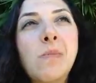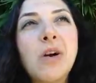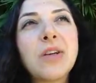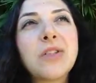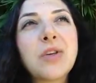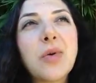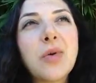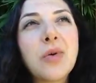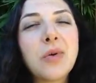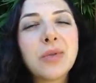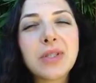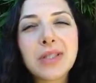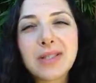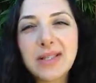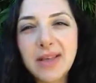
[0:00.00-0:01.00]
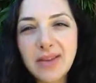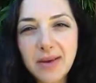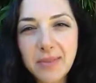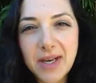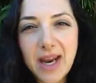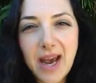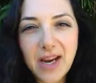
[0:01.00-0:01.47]
so cool to see
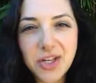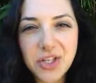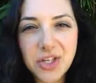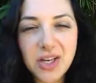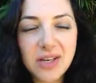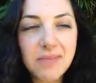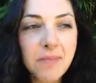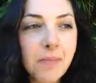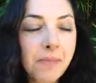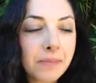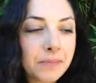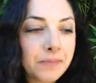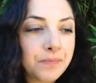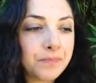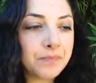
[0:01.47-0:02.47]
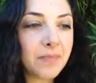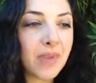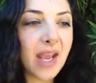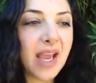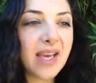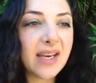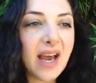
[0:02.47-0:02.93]
them in action.
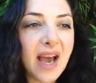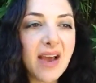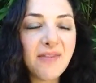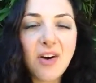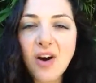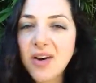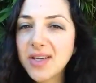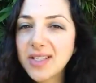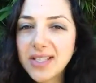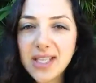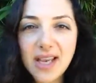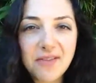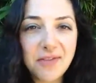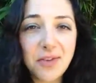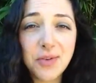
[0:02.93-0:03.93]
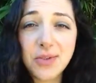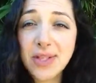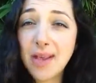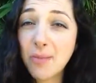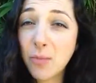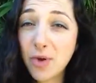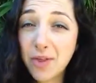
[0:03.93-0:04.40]
And I've used
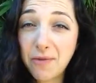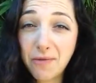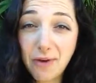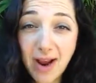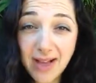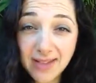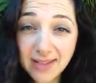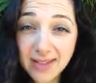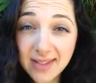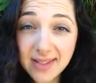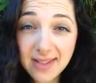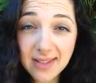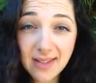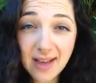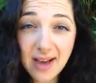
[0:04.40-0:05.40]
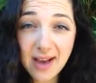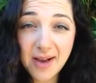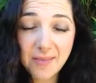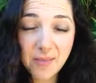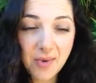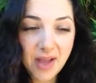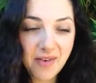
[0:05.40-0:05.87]
them with friends.
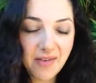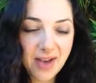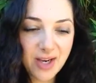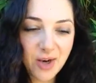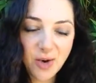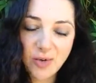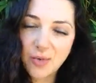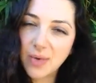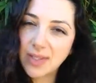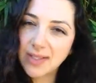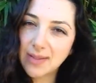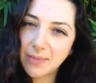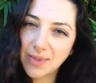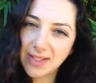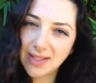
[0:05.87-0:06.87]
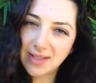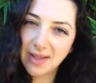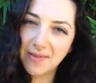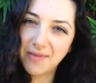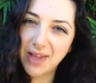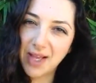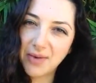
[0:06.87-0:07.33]
If I know what someone's
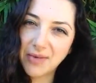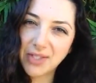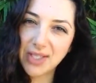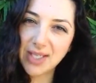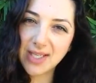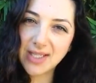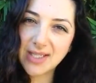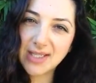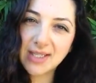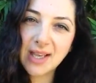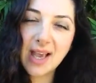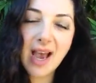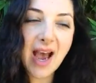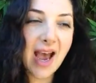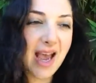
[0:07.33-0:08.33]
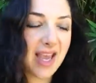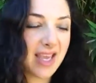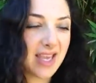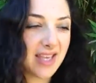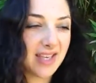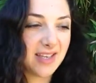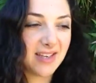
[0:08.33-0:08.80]
love language is, I
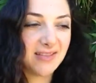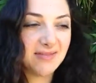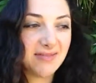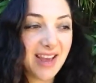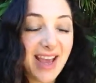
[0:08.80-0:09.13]
can